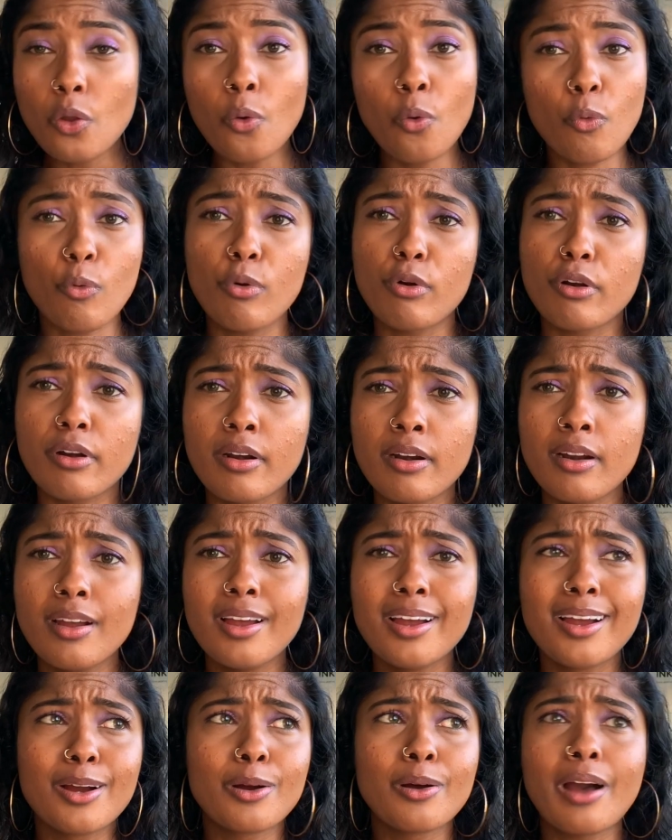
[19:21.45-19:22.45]
or
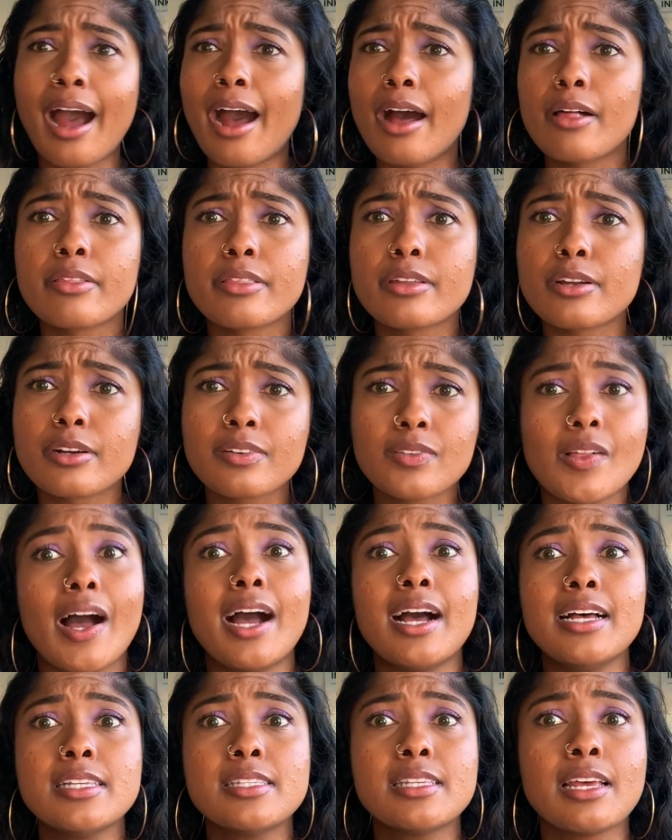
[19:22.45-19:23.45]
how their
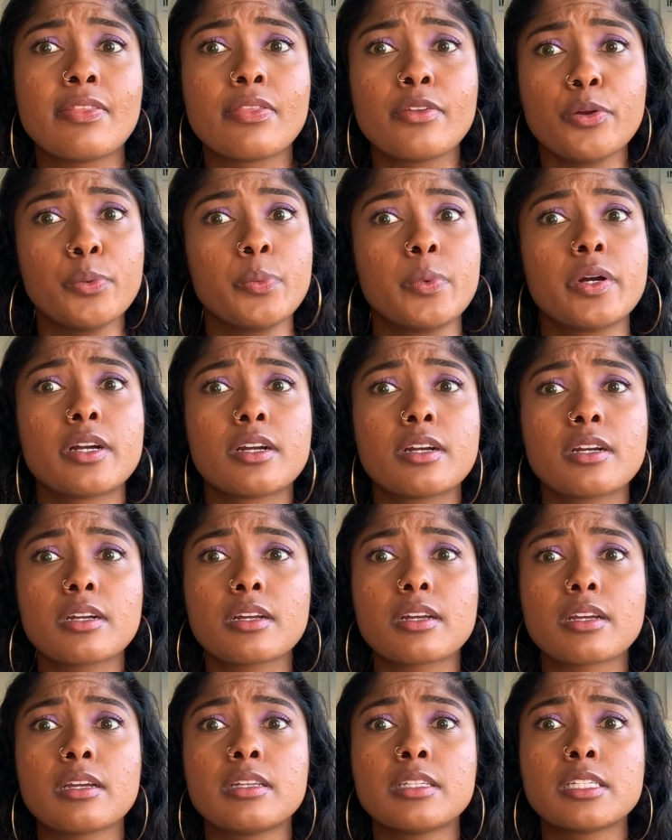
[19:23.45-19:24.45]
class and their work
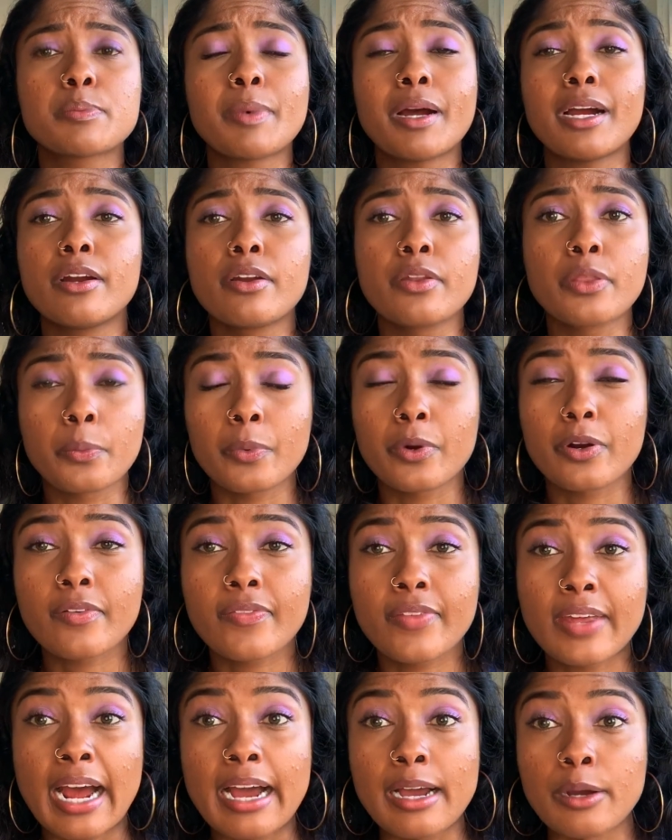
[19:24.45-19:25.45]
inspired the work
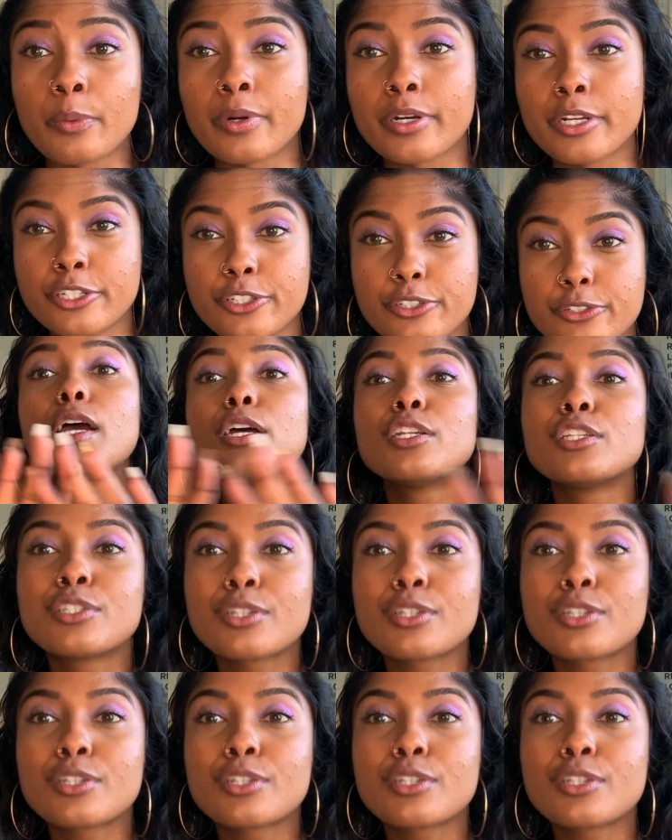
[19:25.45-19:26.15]
that I want to do.